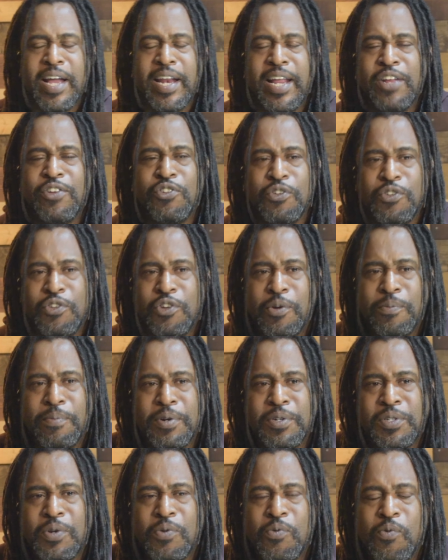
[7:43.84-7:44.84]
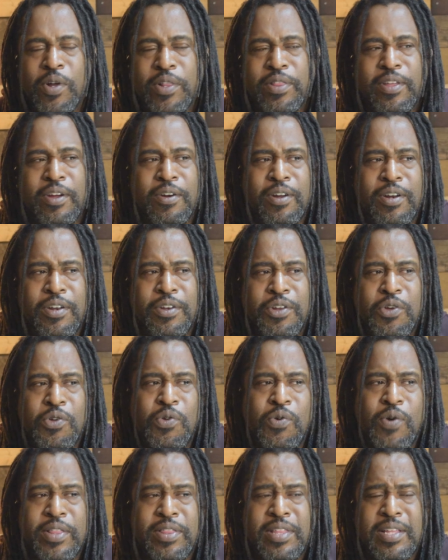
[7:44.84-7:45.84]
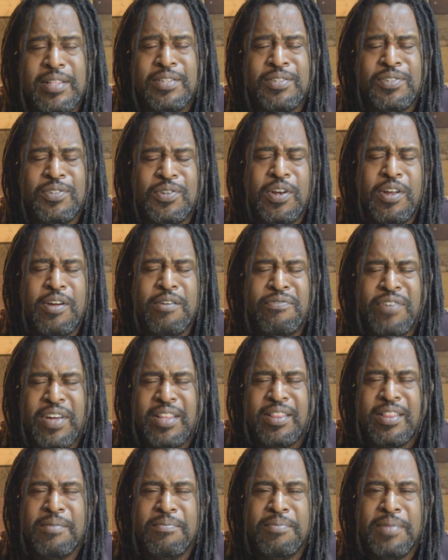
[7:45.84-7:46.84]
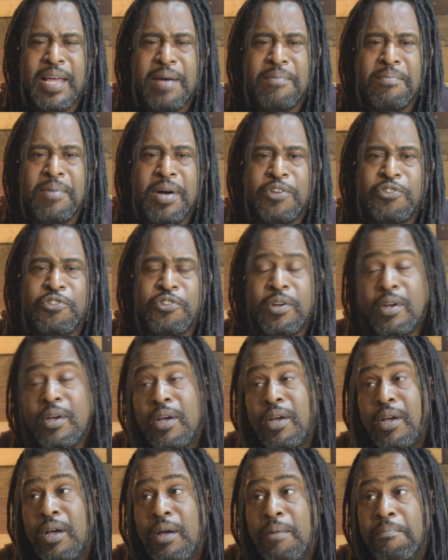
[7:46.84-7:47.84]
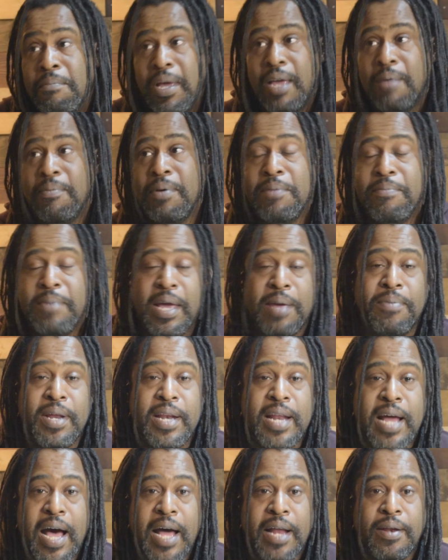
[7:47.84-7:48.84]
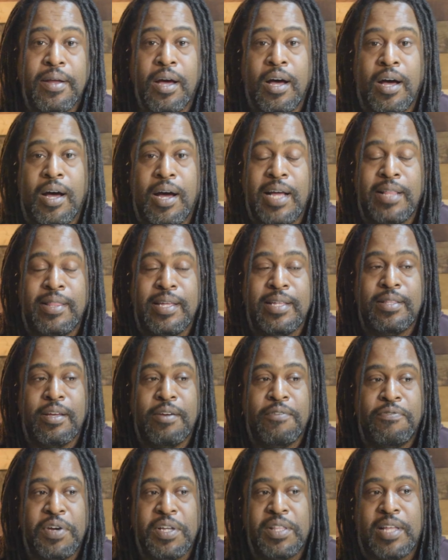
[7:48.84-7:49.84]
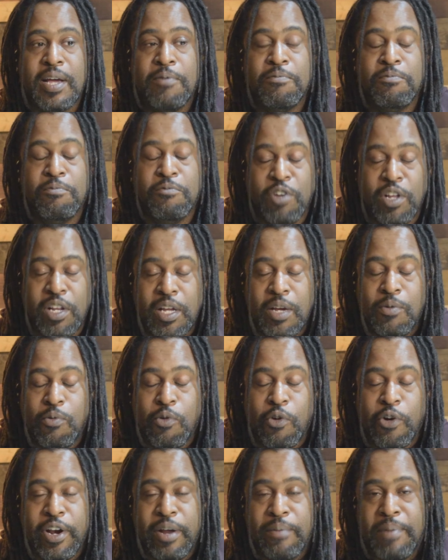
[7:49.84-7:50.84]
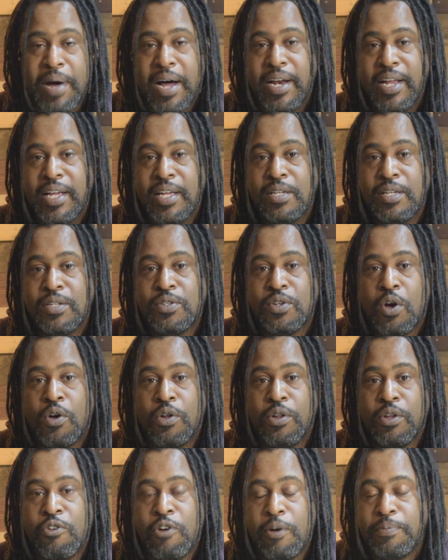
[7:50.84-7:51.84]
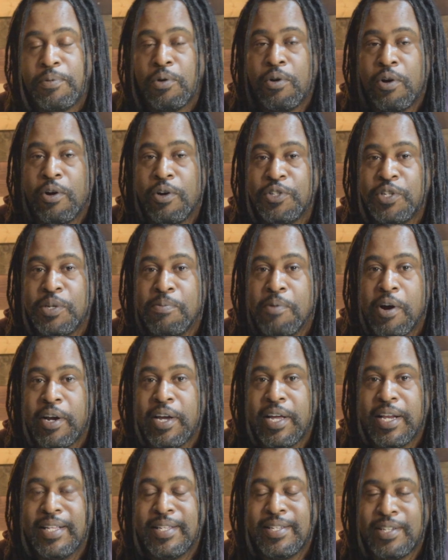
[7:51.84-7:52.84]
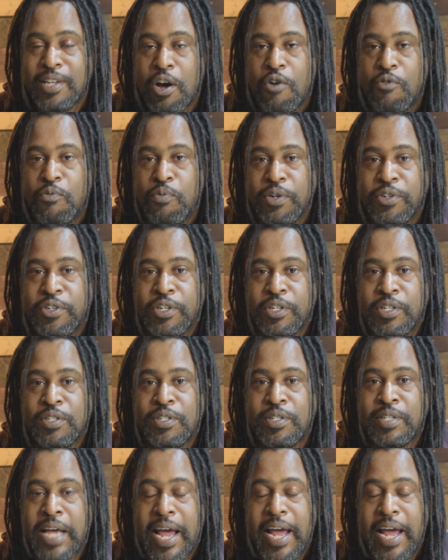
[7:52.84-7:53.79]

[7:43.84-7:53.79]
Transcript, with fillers: finance YouTubers and what they're going to do, do I think this is going to affect them that much? Maybe, maybe not. Uh, I think the effect I'm really worried about is on the cryptocurrency market itself, which is